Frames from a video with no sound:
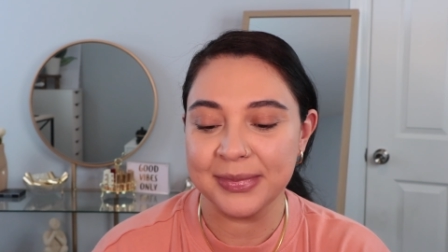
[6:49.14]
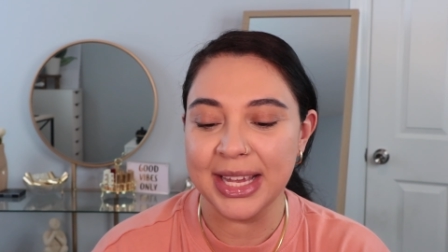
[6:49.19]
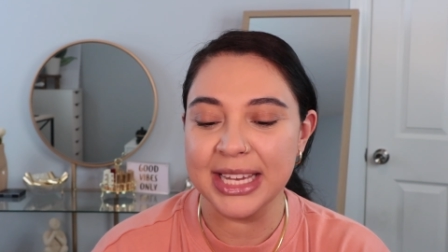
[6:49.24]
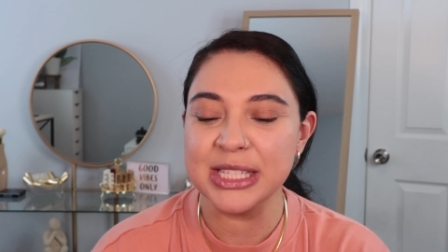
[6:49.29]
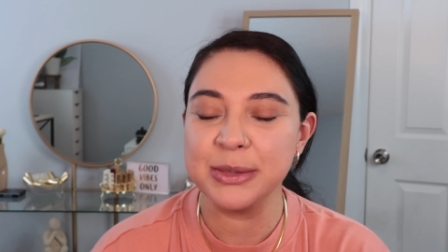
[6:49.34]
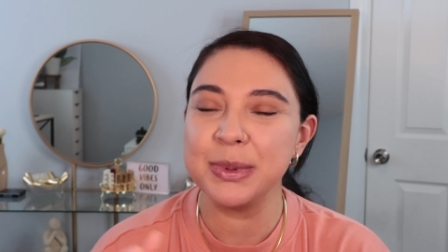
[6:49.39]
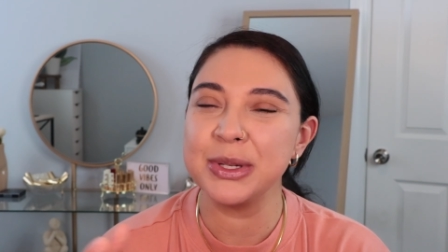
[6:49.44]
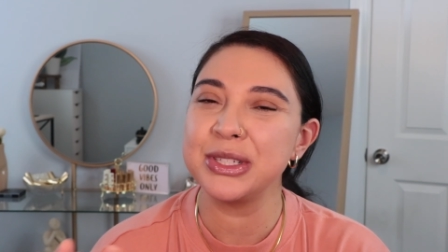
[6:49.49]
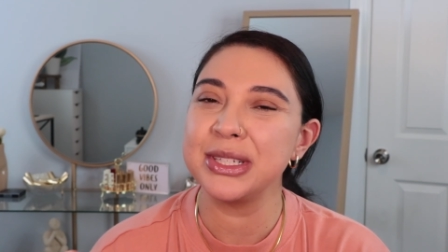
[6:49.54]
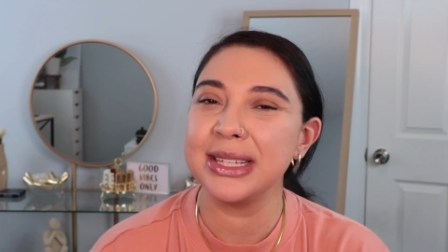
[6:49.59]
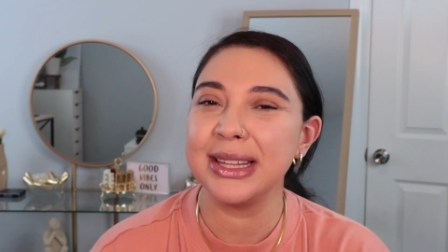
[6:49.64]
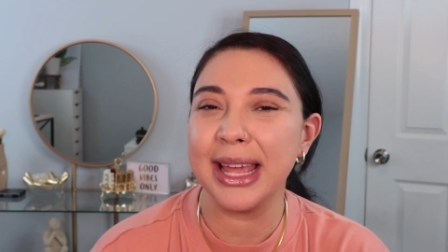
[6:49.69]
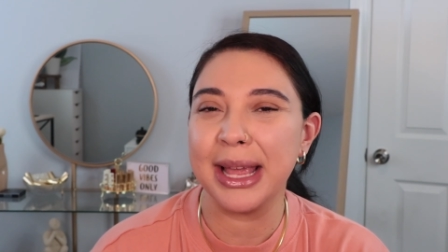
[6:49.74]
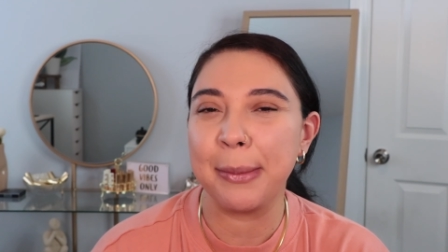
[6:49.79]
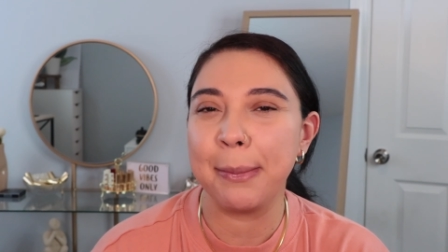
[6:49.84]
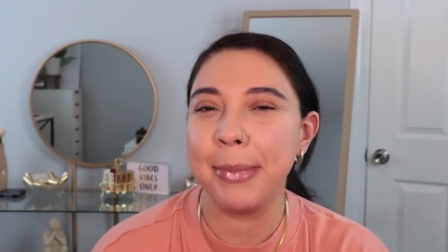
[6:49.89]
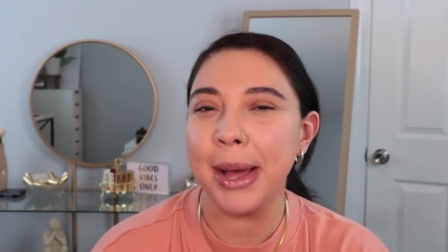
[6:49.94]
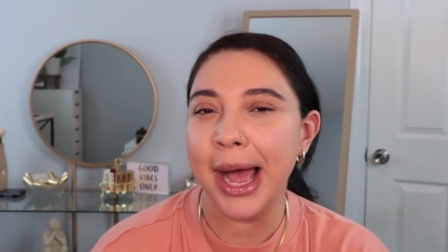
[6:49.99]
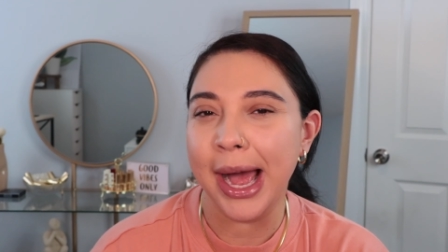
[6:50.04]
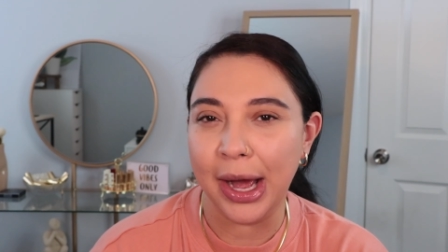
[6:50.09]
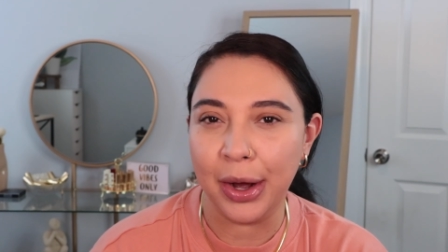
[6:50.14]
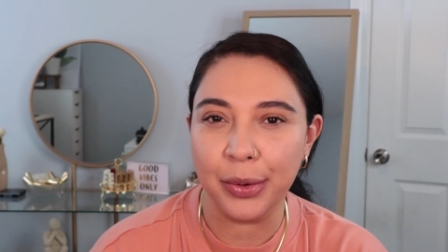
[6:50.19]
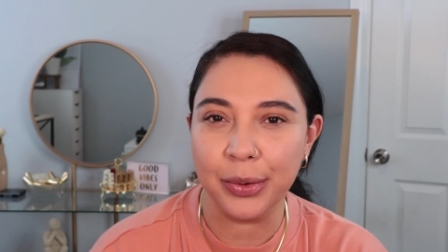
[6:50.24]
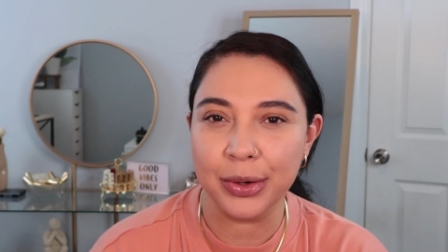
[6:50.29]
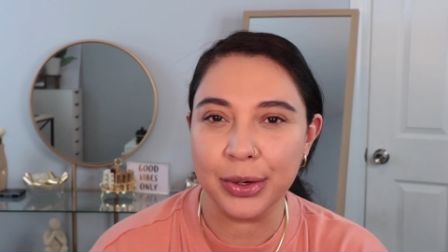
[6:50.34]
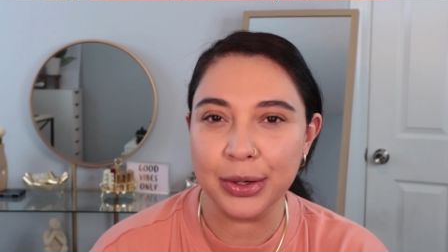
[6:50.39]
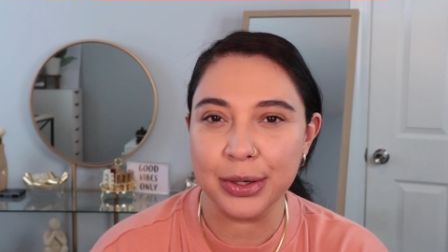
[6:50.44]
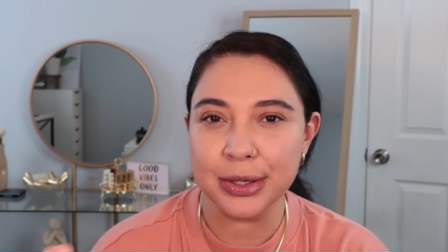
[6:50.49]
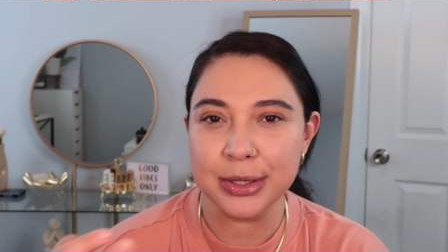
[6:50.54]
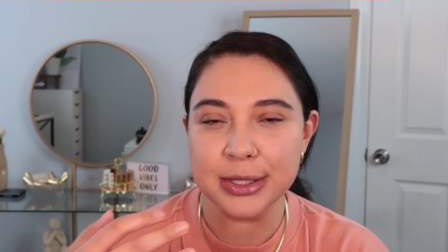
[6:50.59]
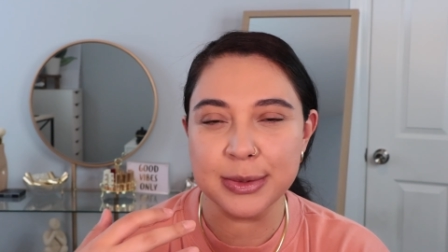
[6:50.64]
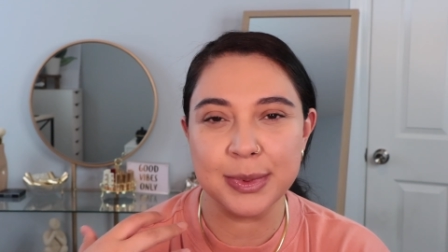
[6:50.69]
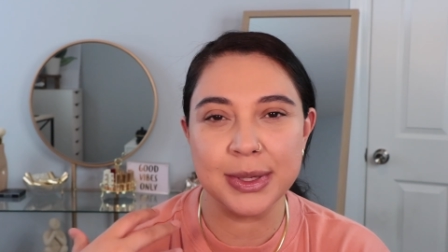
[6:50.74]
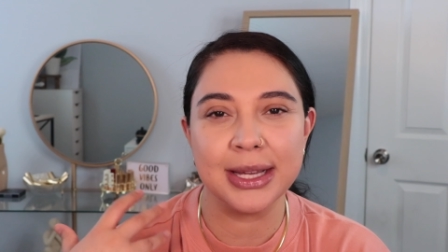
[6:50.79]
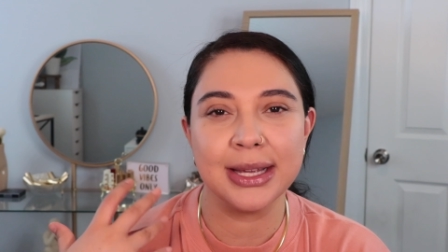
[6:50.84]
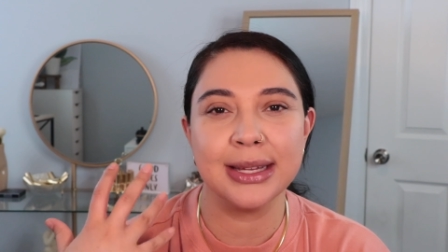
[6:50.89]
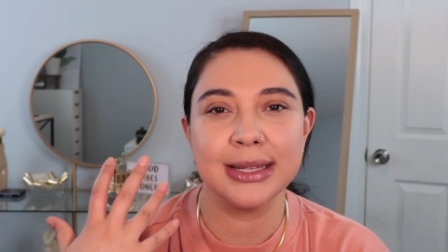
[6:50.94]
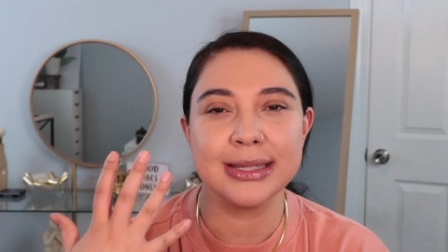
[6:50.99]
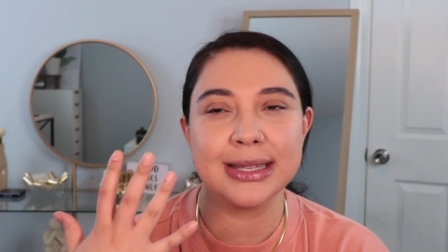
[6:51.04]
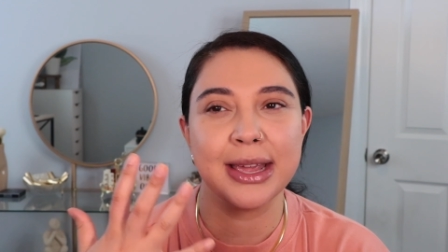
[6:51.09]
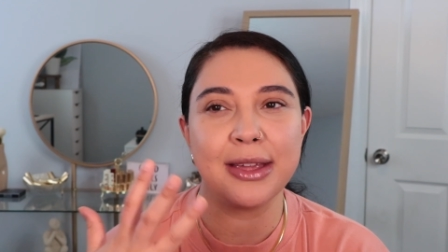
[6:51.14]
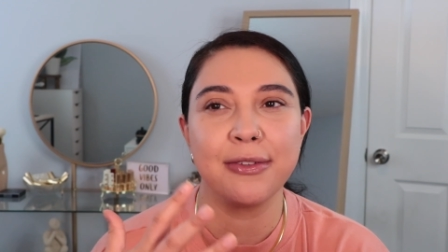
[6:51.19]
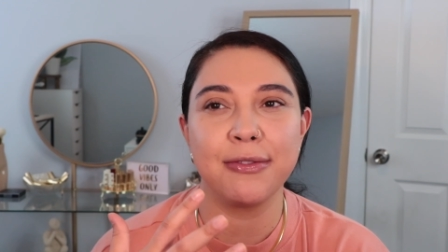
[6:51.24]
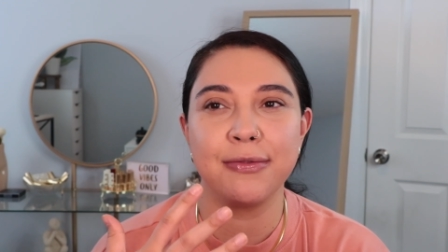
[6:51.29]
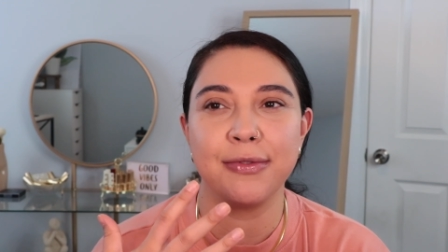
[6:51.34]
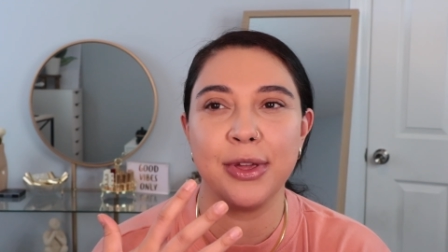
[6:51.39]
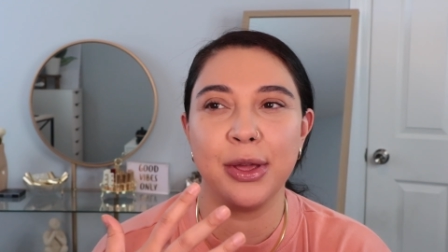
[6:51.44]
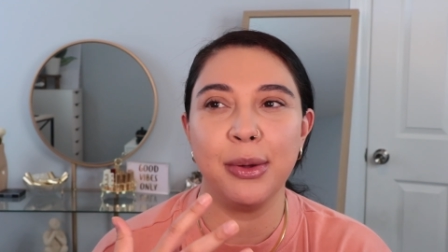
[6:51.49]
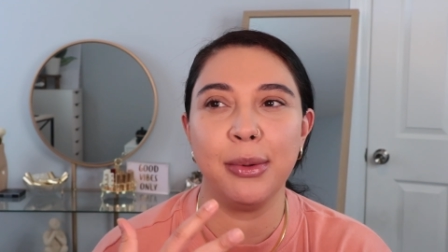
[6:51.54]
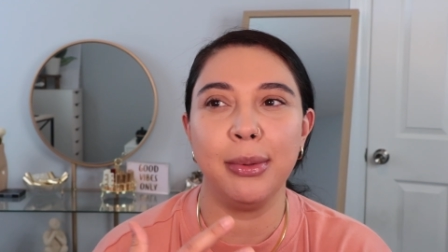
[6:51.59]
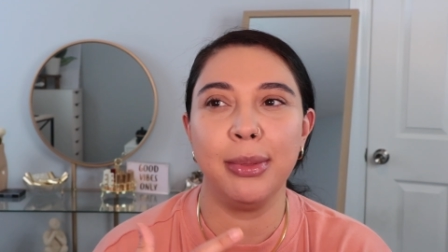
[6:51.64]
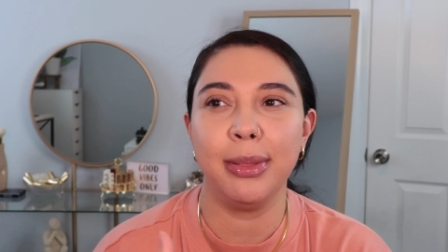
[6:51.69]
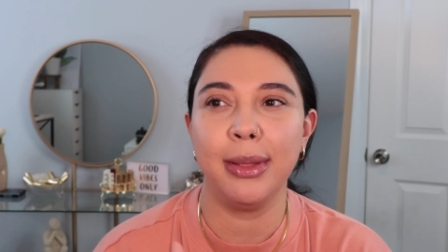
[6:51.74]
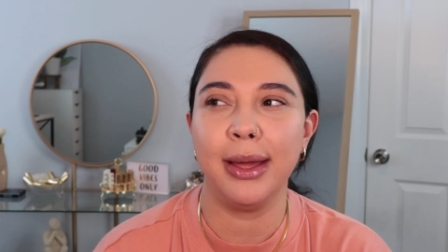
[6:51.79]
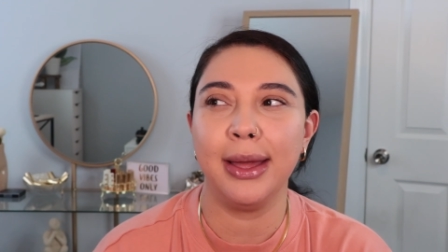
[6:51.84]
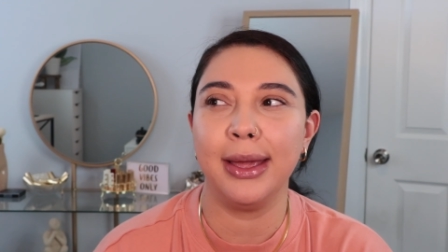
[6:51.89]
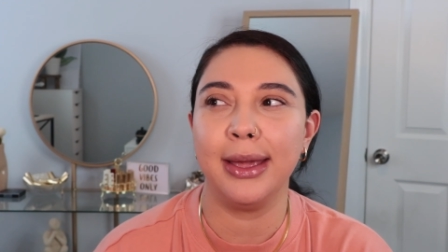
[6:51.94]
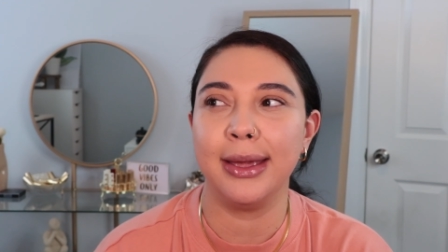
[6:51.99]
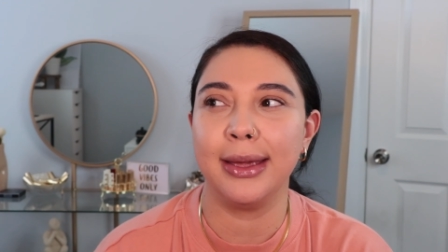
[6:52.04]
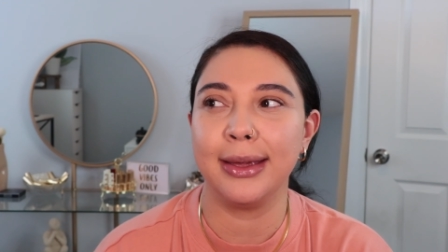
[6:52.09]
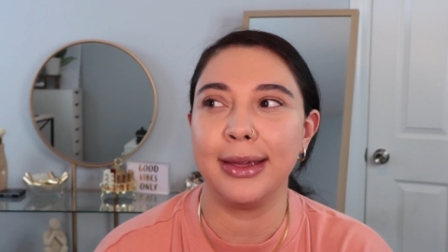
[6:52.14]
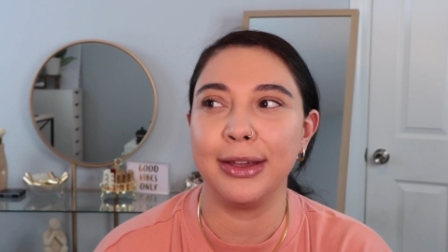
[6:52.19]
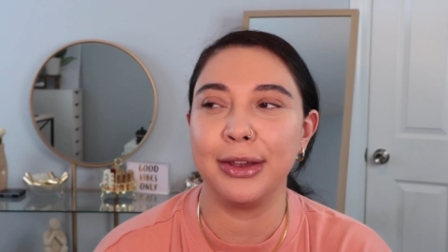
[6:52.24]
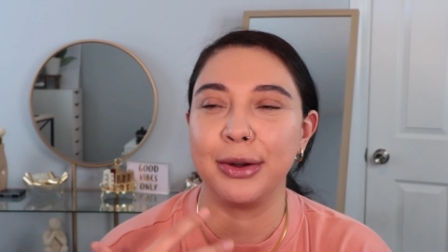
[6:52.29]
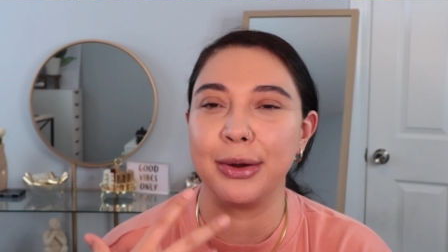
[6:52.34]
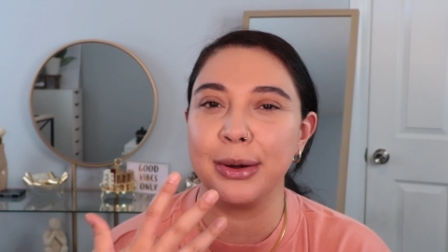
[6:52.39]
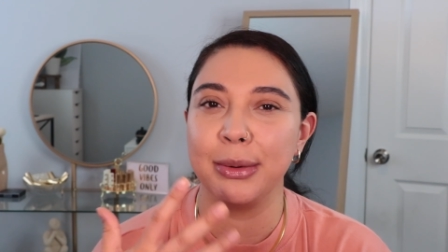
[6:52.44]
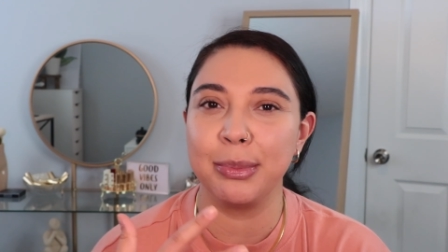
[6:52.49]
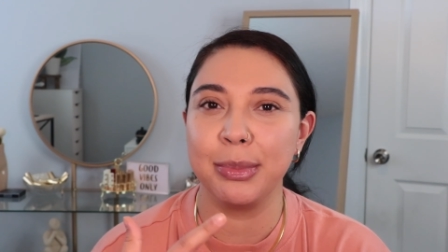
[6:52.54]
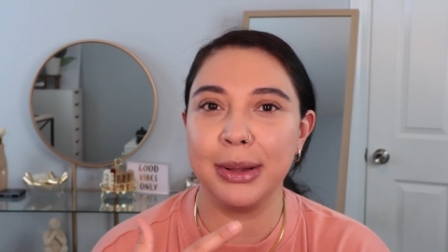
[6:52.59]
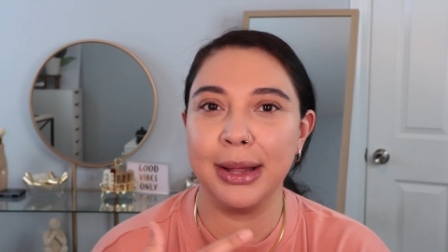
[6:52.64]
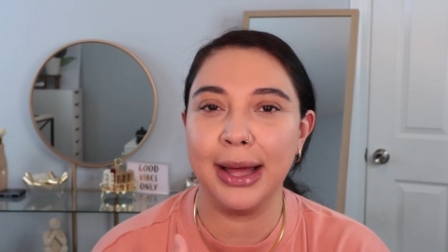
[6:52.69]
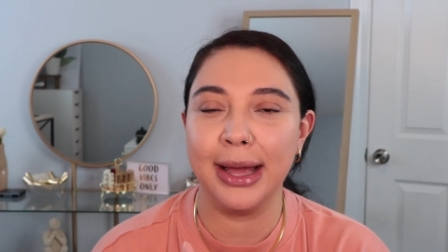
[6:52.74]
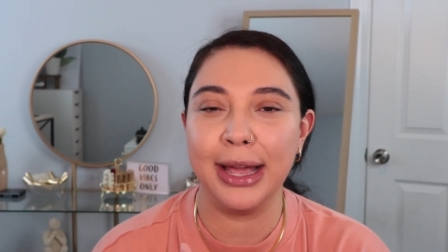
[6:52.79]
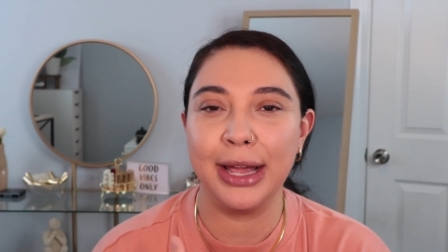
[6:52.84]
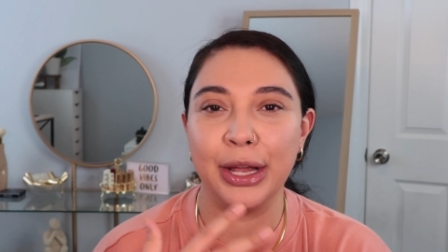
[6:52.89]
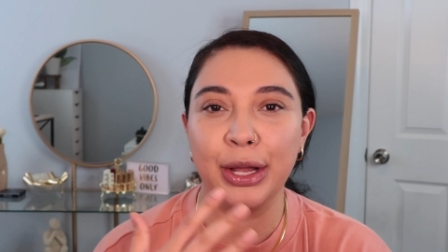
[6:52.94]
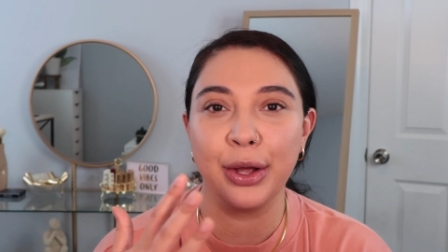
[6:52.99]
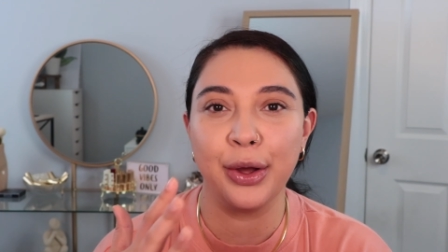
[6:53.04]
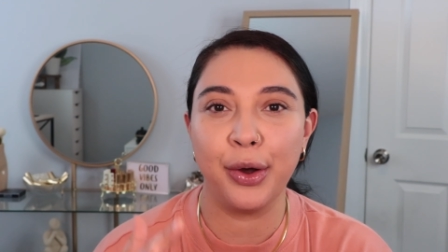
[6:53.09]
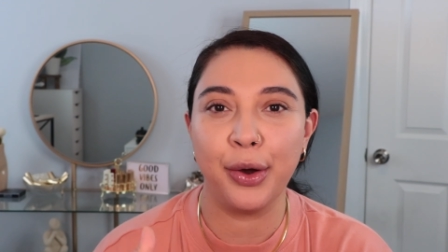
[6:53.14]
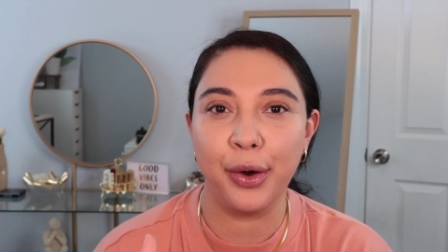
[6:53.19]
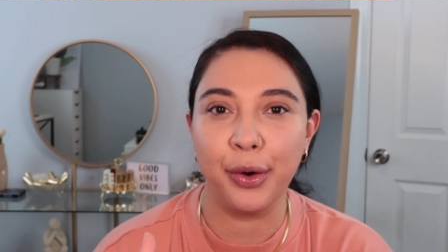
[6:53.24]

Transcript: especially like powders because I feel like you're applying